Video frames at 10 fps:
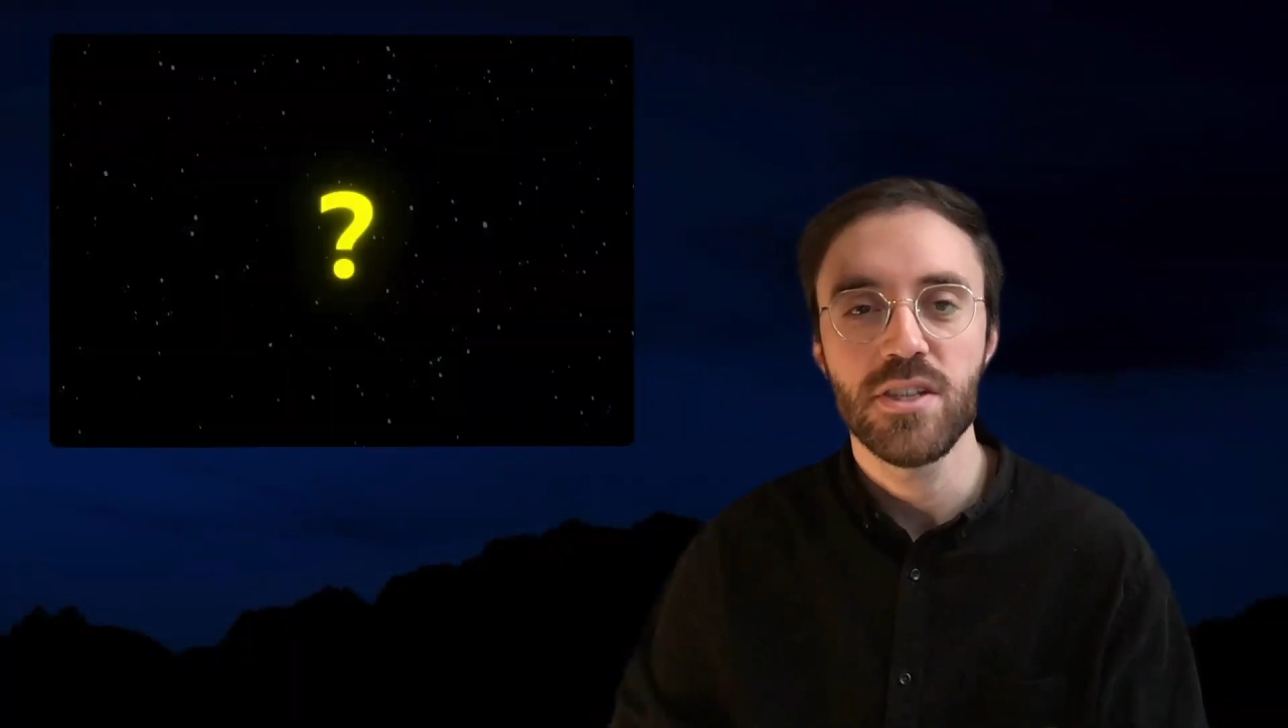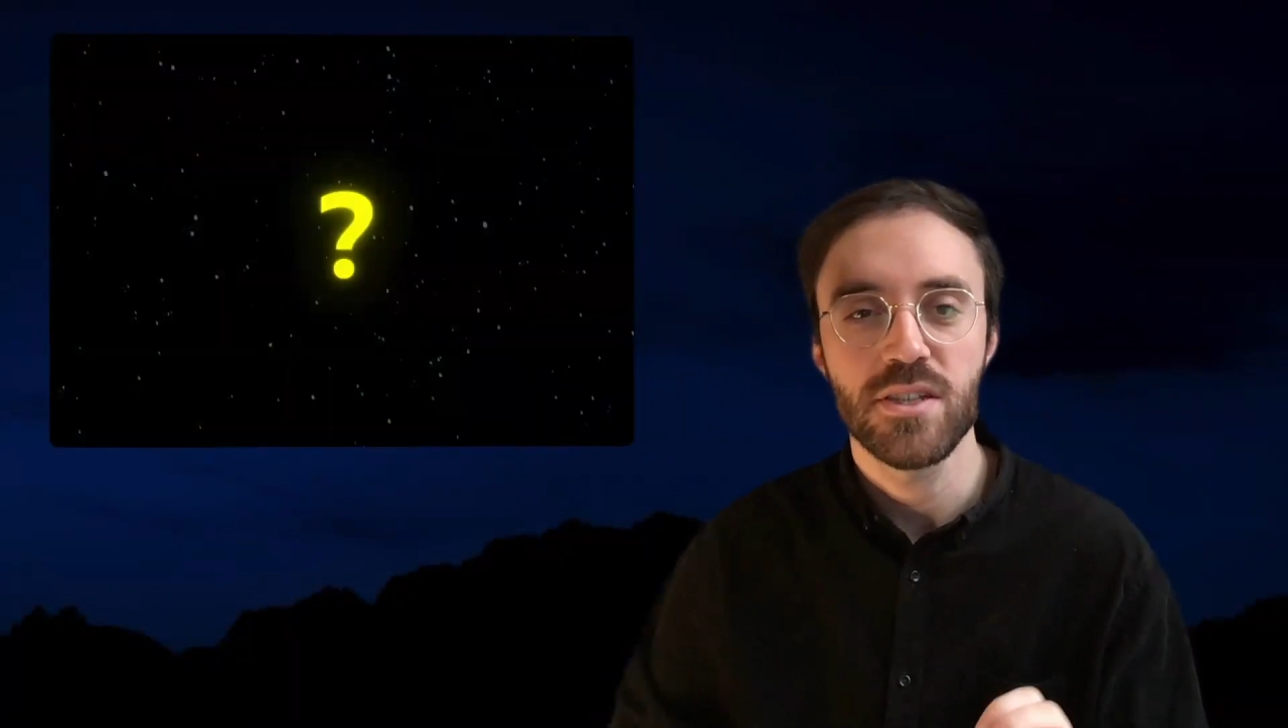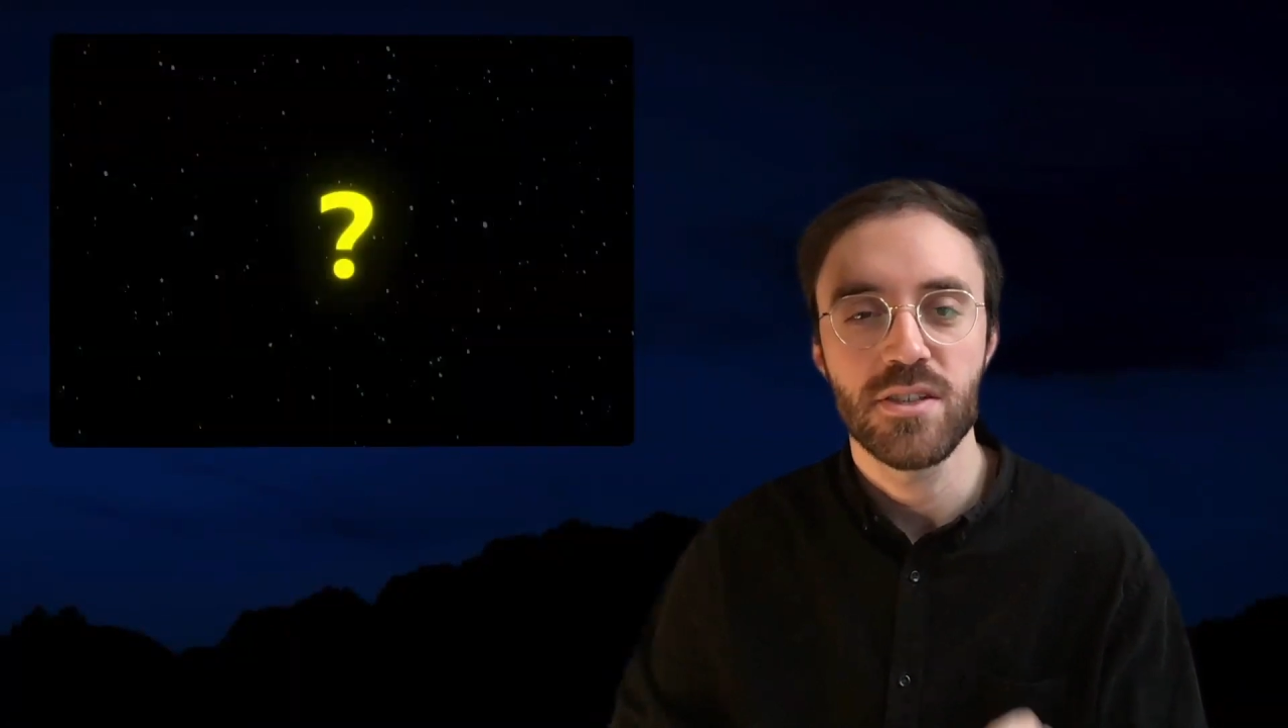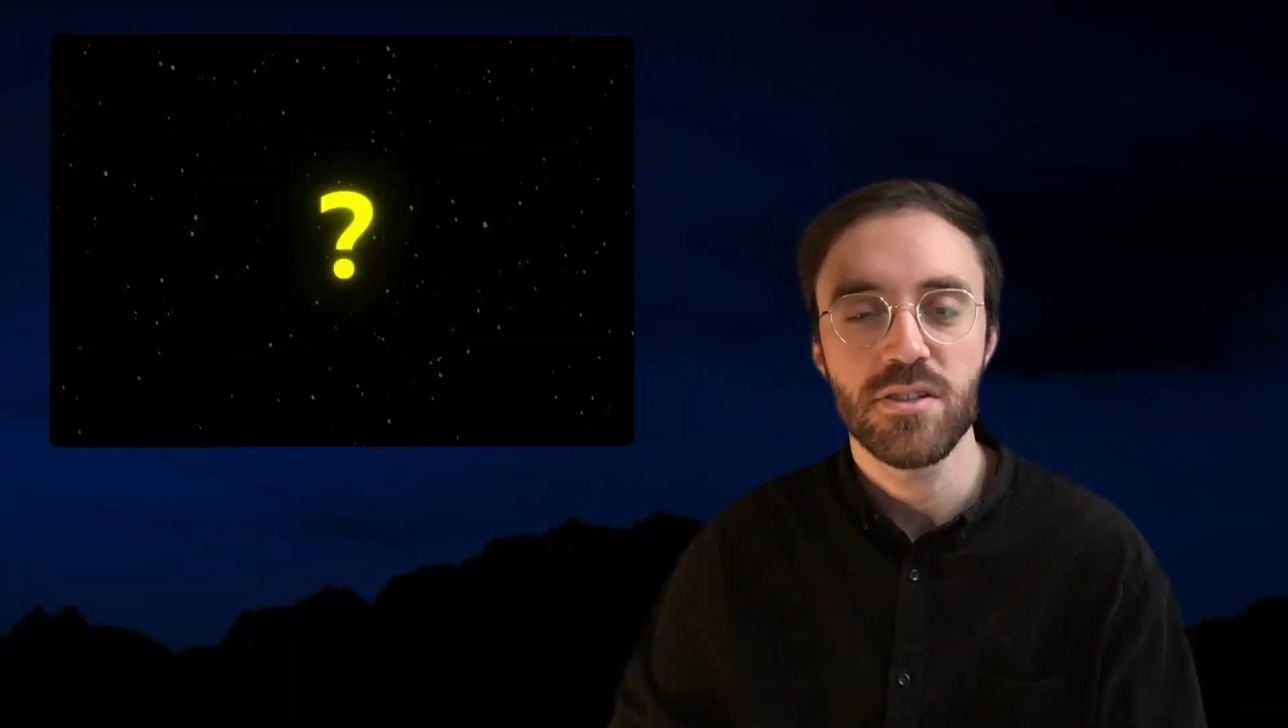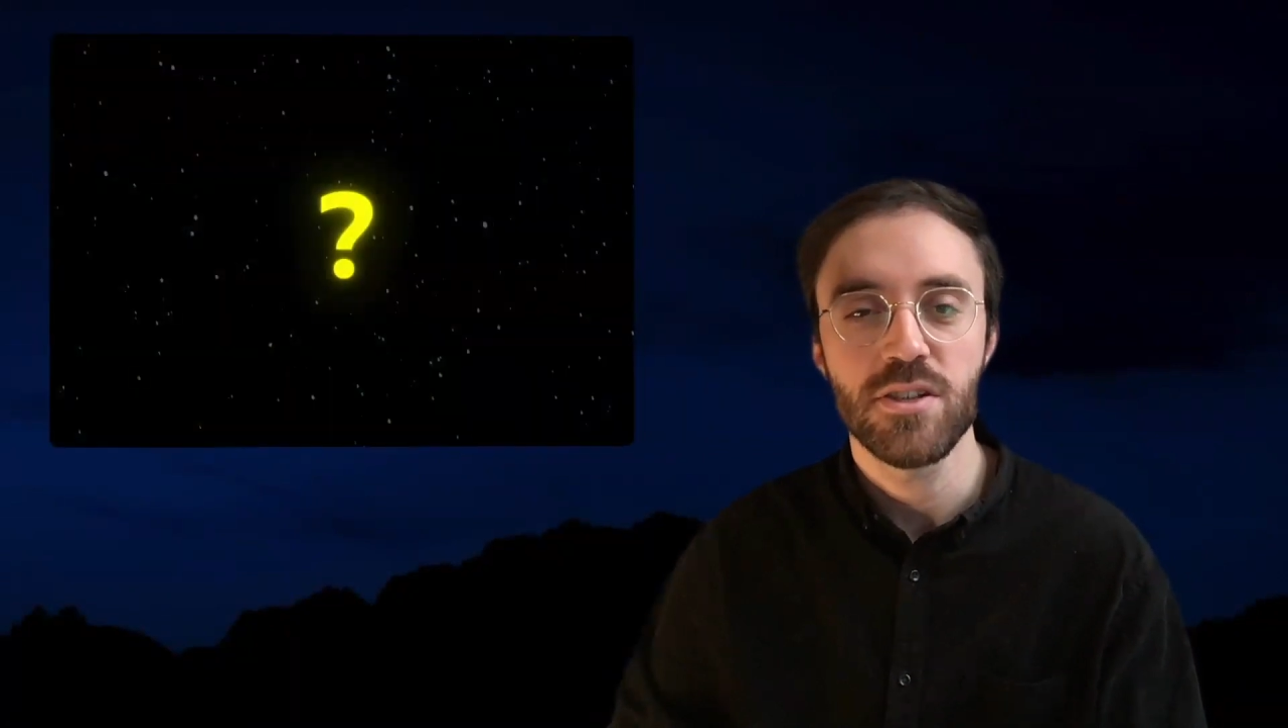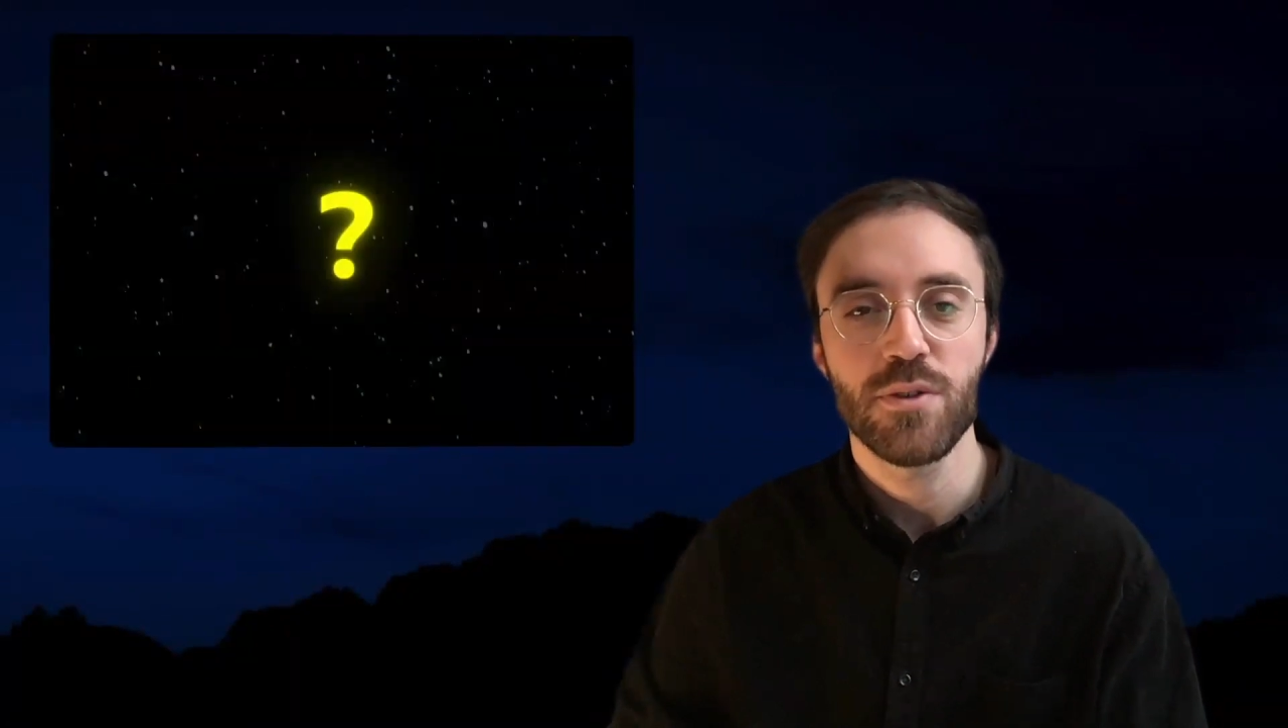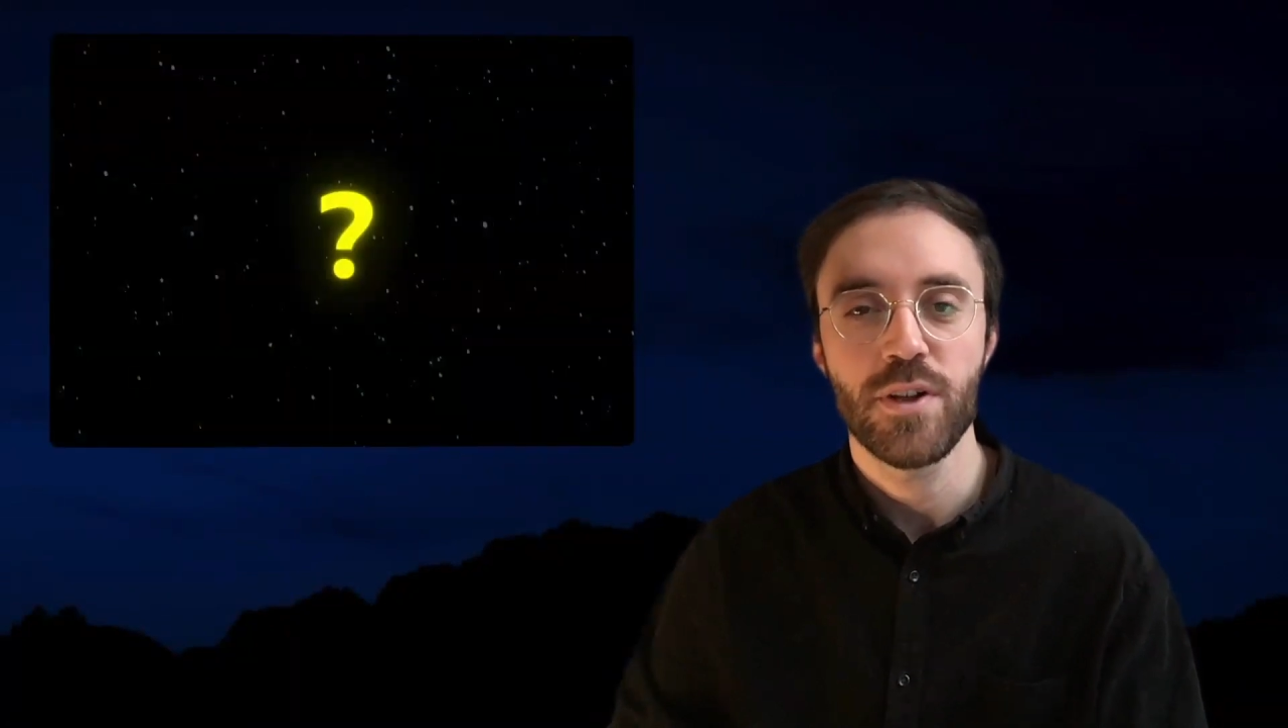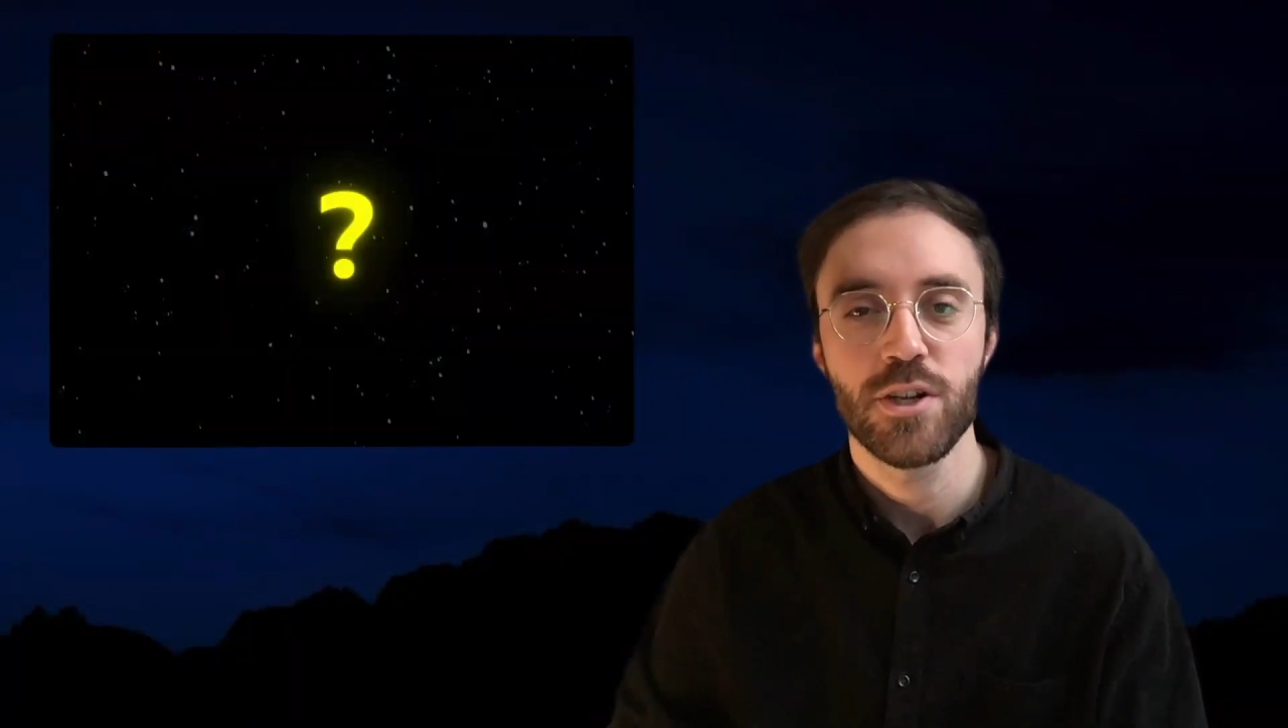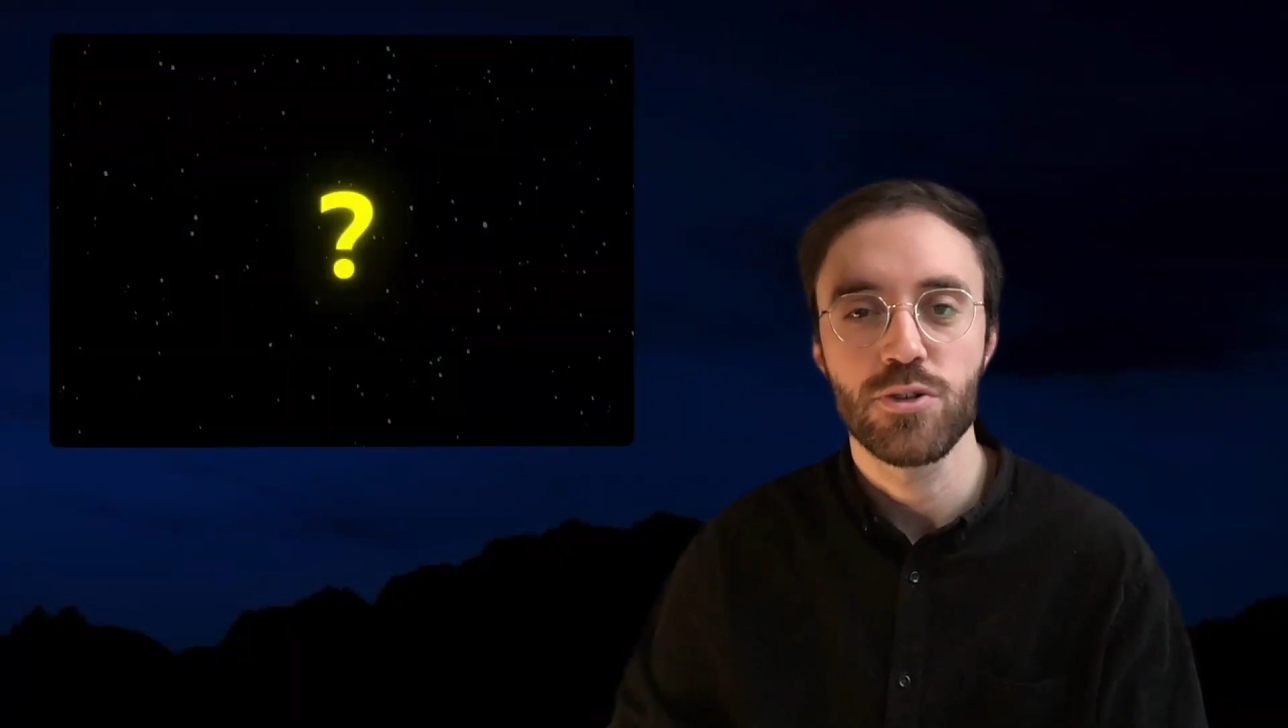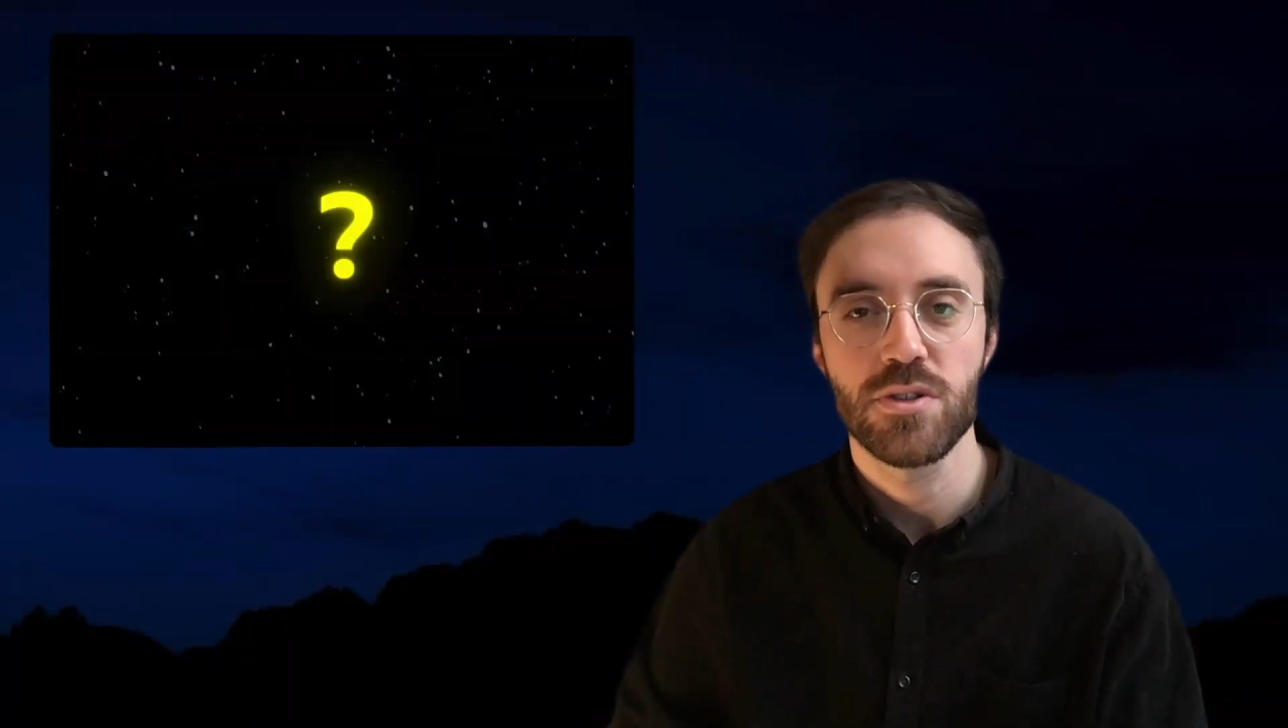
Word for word: existing financial